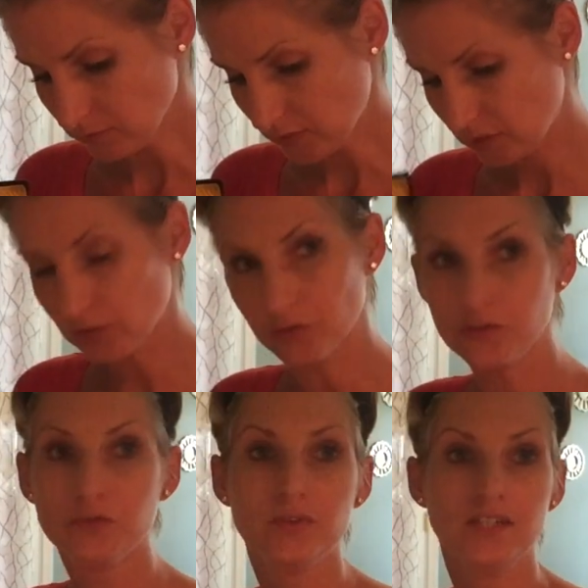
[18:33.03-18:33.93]
You
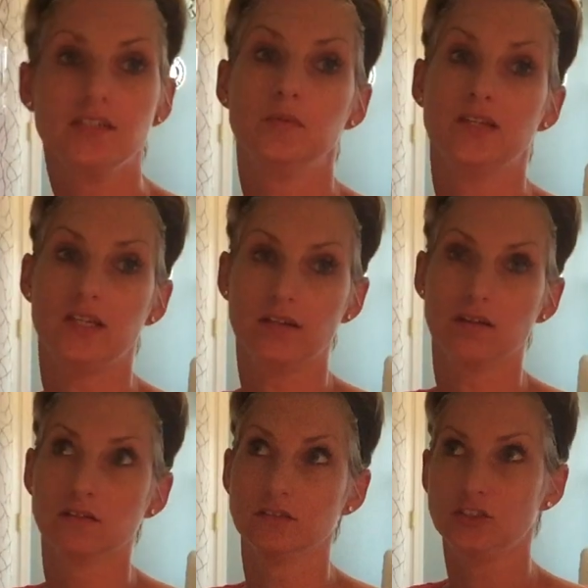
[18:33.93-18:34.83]
need to be
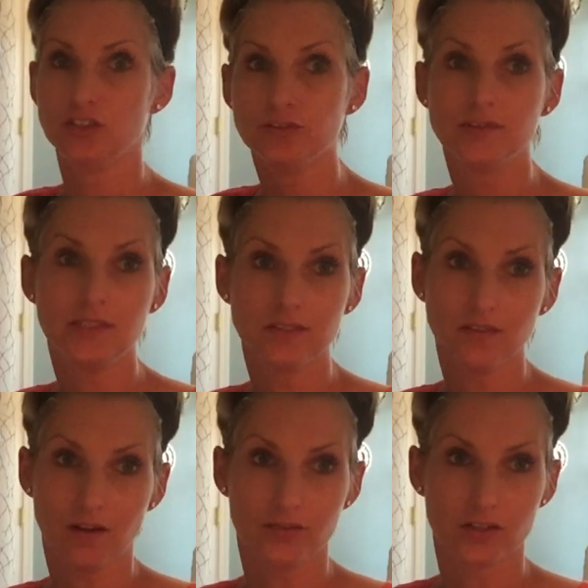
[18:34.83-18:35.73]
healed. You need to
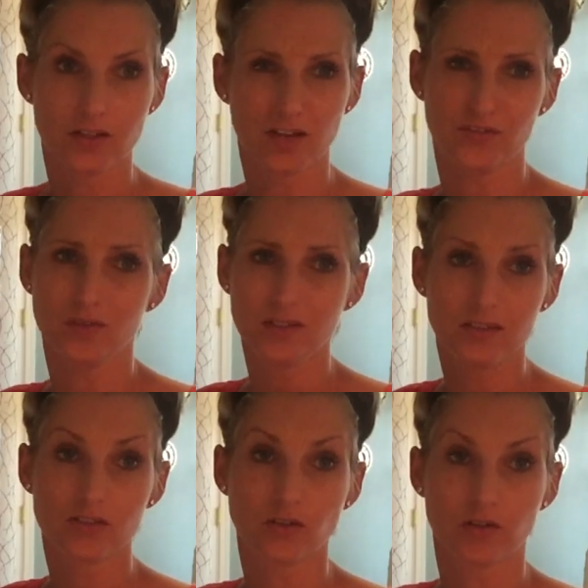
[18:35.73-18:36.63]
love yourself. You need
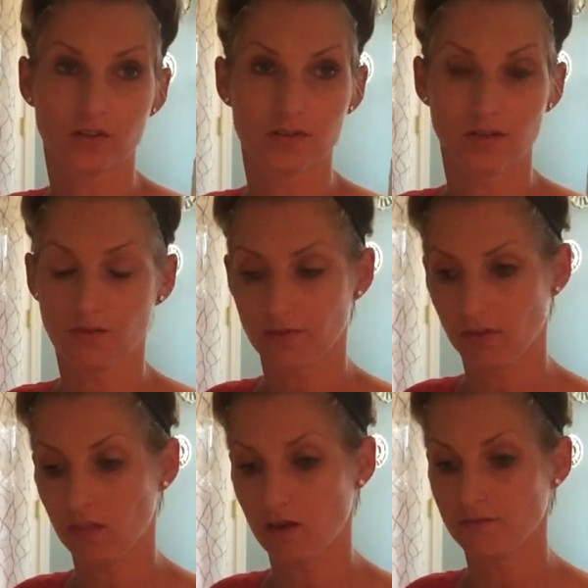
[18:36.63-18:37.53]
to show yourself the
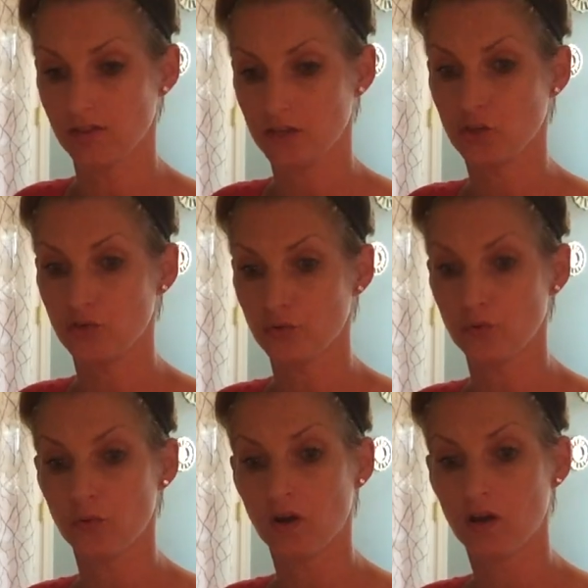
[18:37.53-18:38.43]
love that
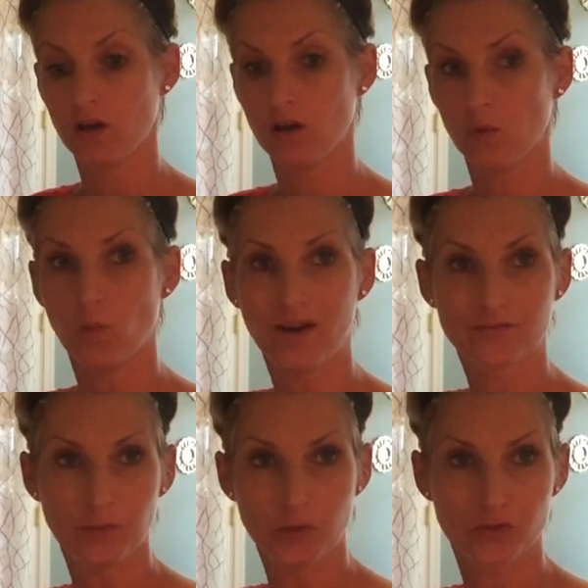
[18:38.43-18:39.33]
you
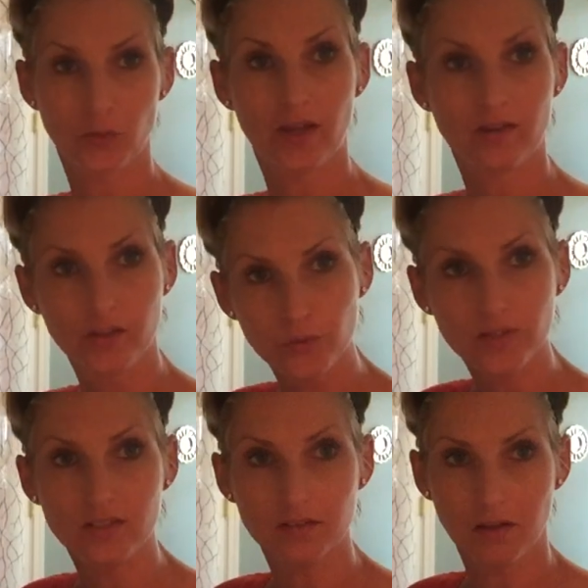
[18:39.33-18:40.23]
want from your twin. You
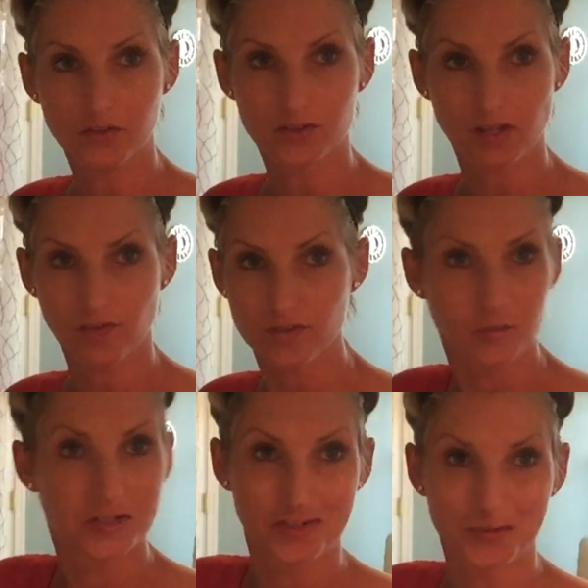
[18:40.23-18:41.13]
need to love yourself as
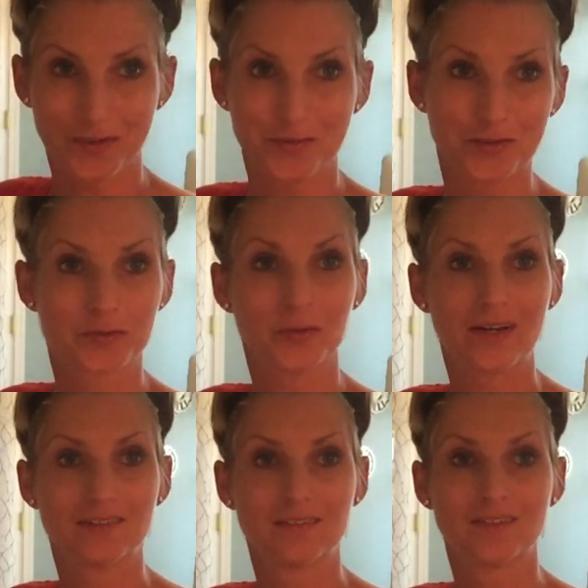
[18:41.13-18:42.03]
much as you love your
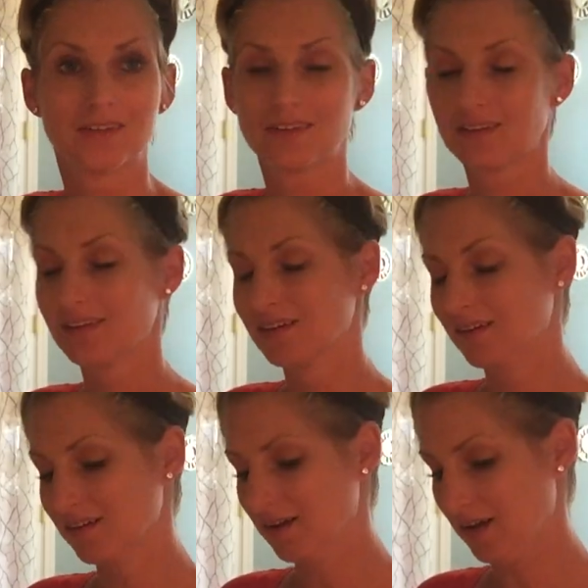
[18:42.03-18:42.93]
twin.
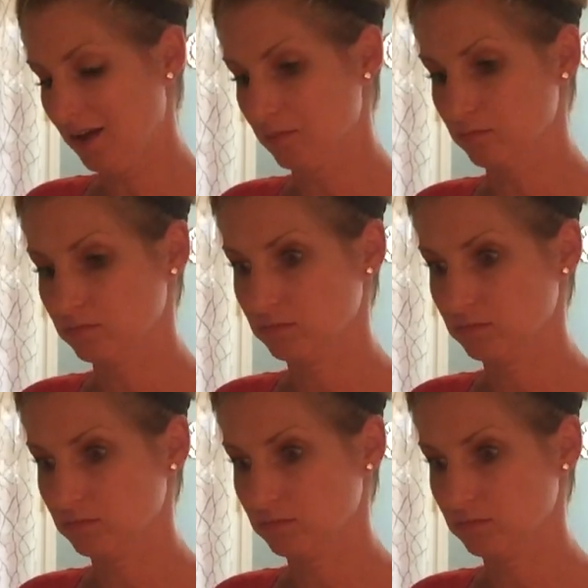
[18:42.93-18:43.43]
And